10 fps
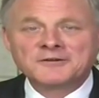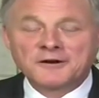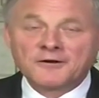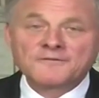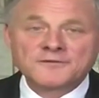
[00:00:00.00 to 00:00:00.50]

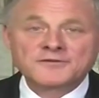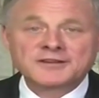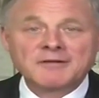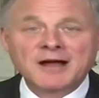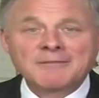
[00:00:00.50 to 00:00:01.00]
over
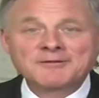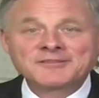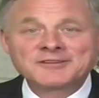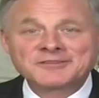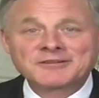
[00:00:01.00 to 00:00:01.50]
some
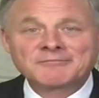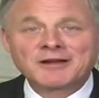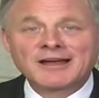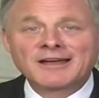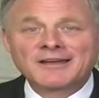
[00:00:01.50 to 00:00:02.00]
opposition
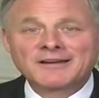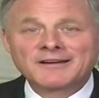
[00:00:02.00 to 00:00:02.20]
by